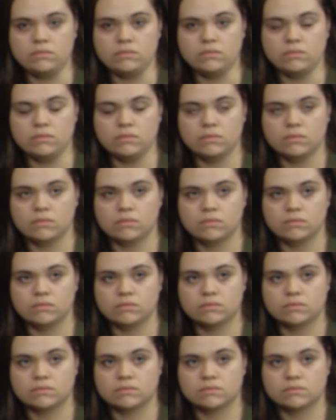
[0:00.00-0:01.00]

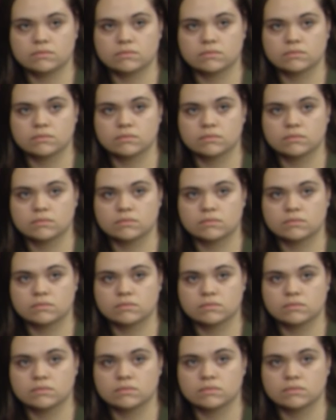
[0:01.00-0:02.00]

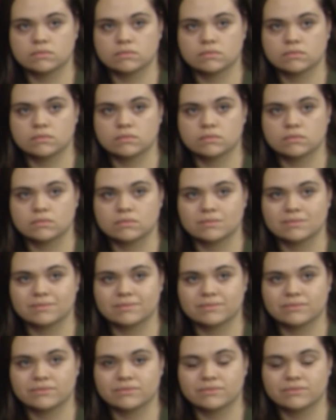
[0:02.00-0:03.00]

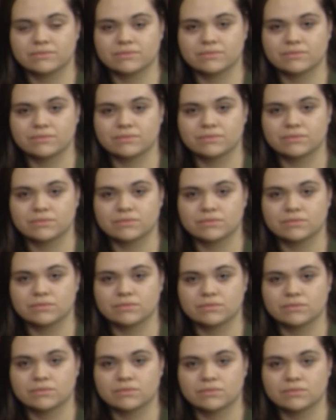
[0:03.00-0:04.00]

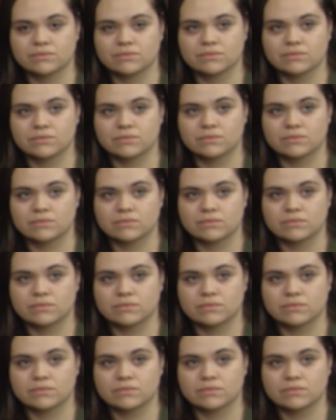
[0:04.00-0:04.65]
No words are spoken by the person on screen.